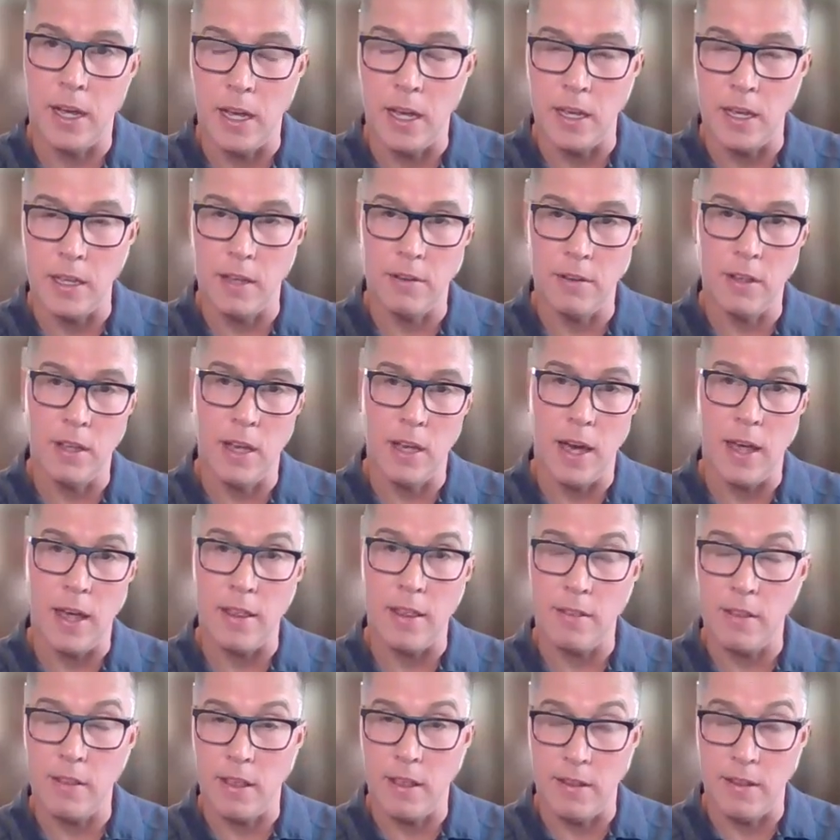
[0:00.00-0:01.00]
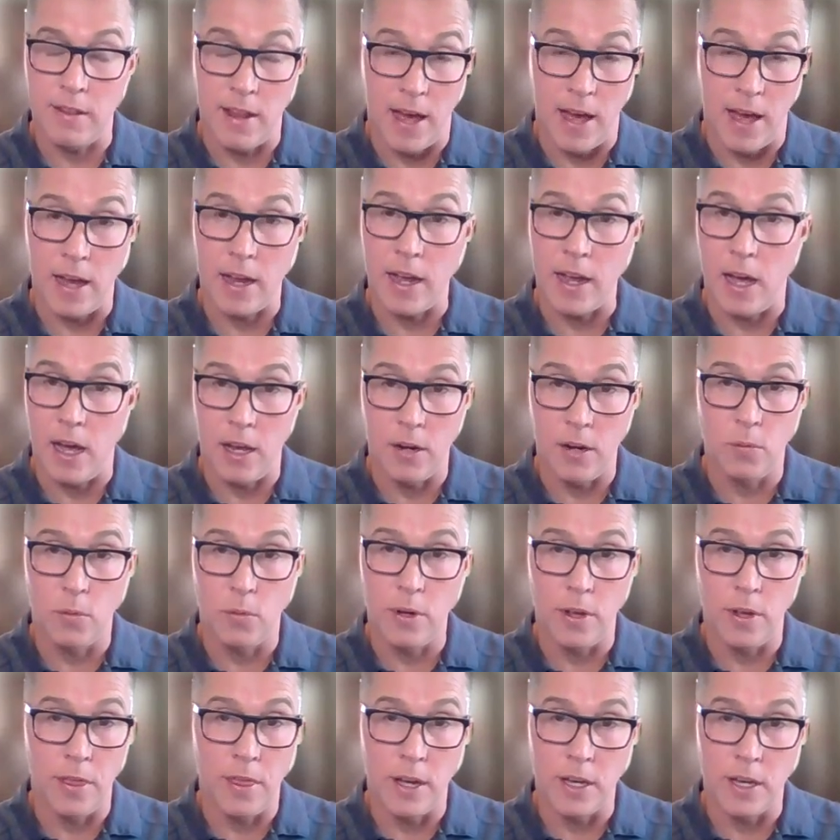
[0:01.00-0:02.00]
And at knock on
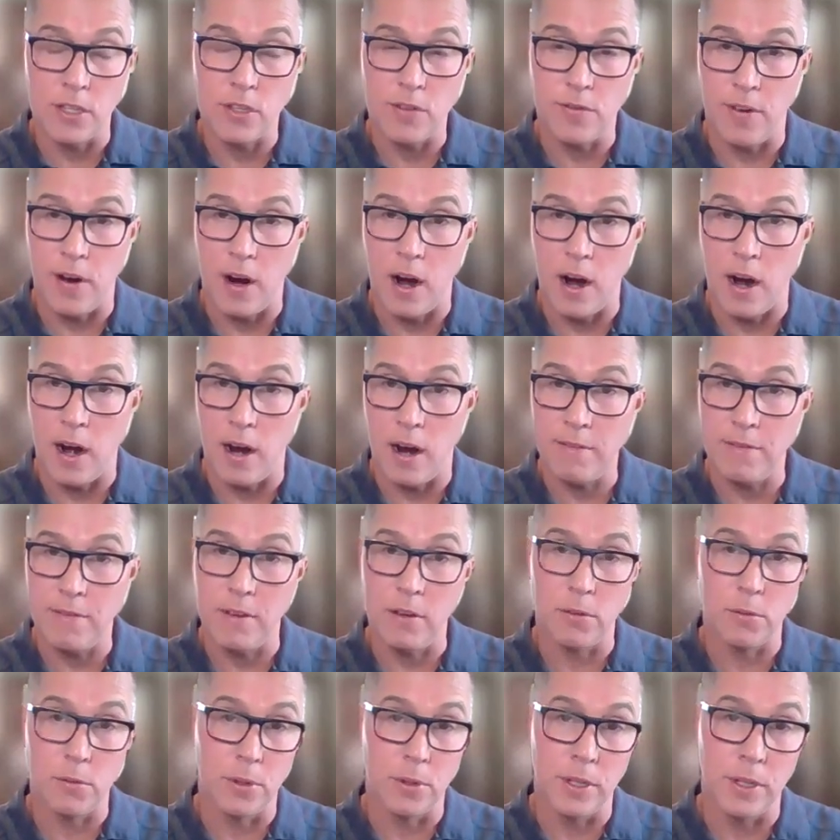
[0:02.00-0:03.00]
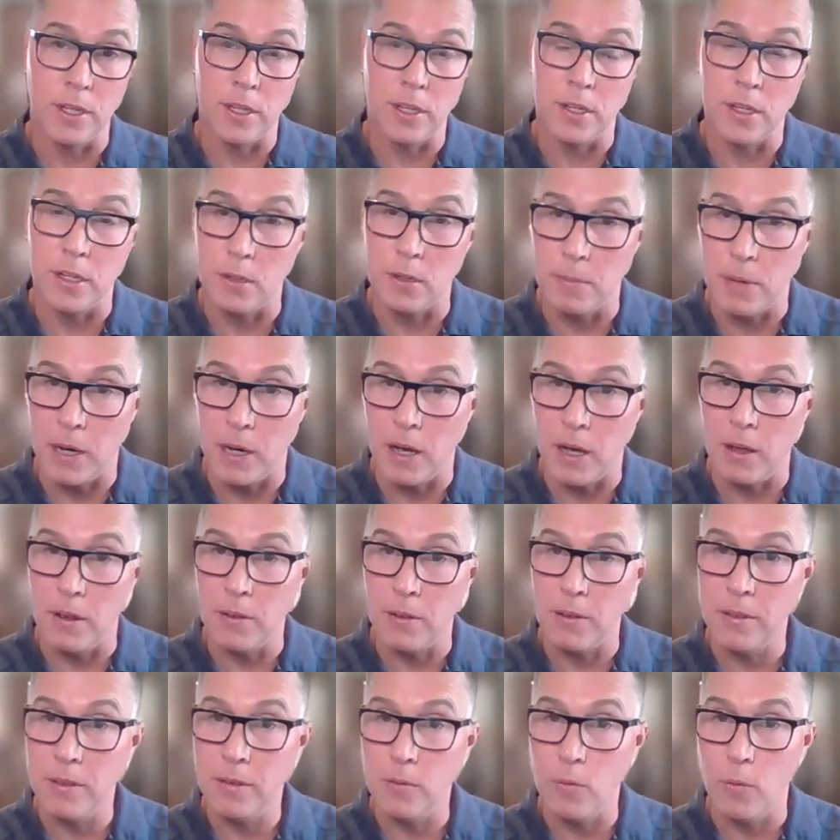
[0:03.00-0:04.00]
wood, thus far, I feel really good
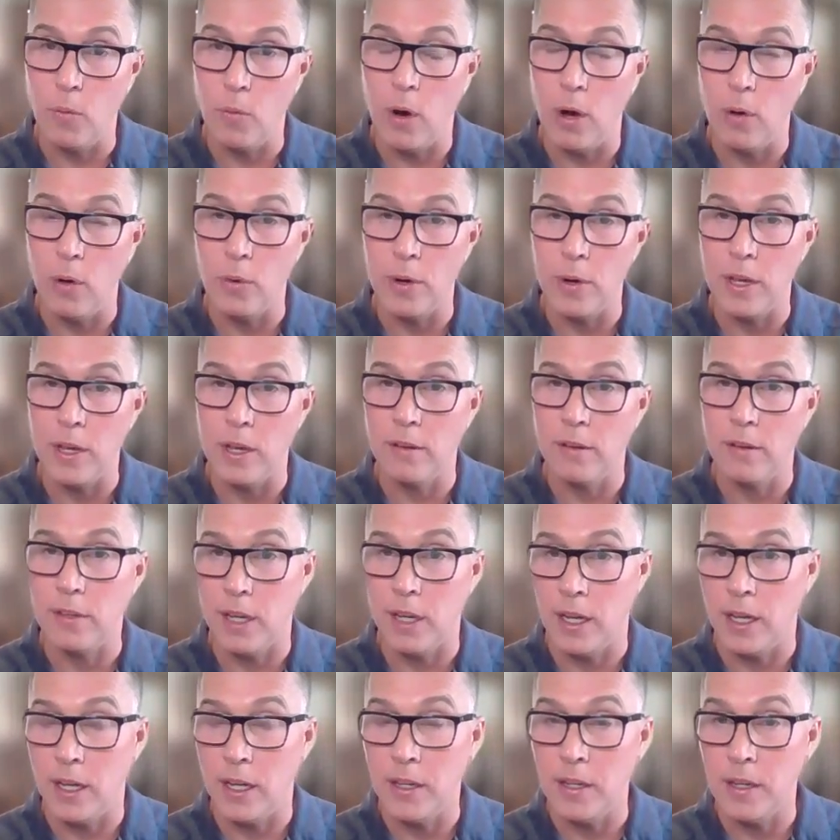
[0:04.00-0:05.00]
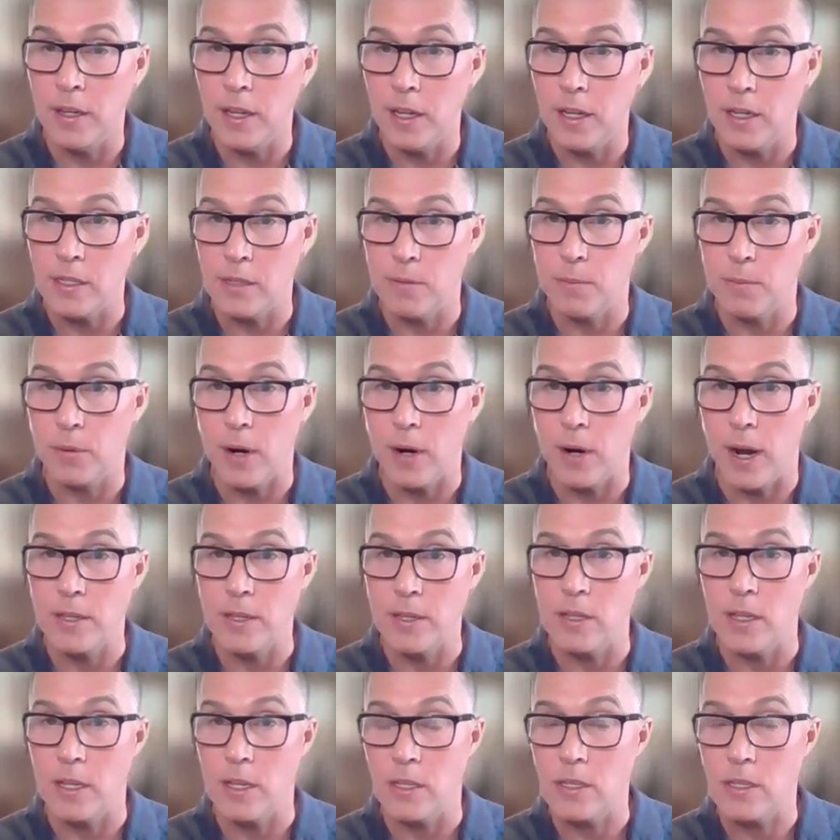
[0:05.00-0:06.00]
about what we have done as a
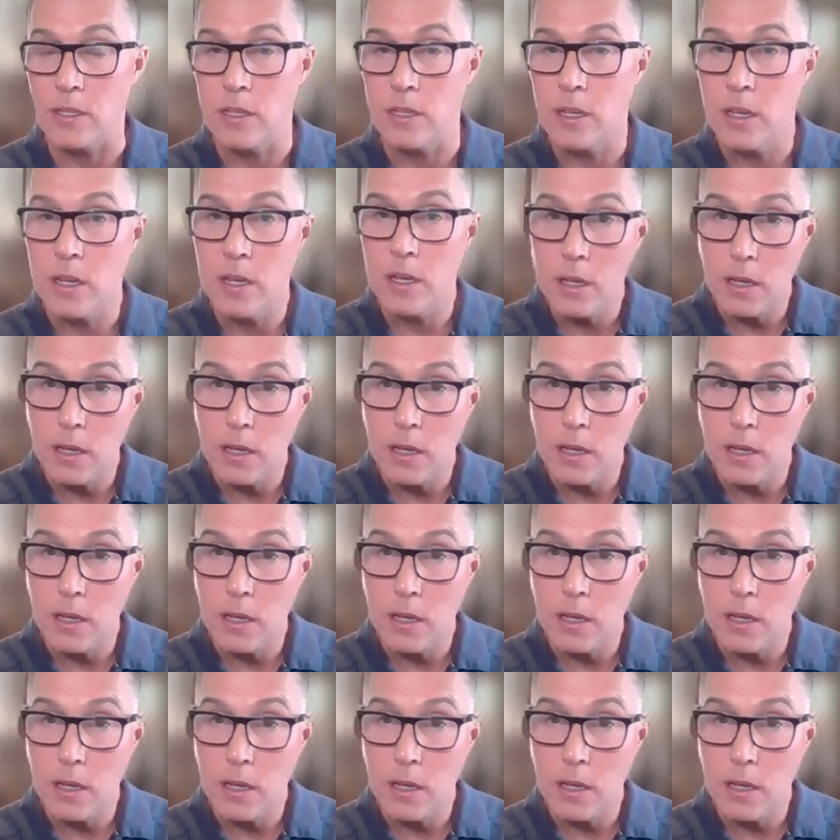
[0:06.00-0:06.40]
process.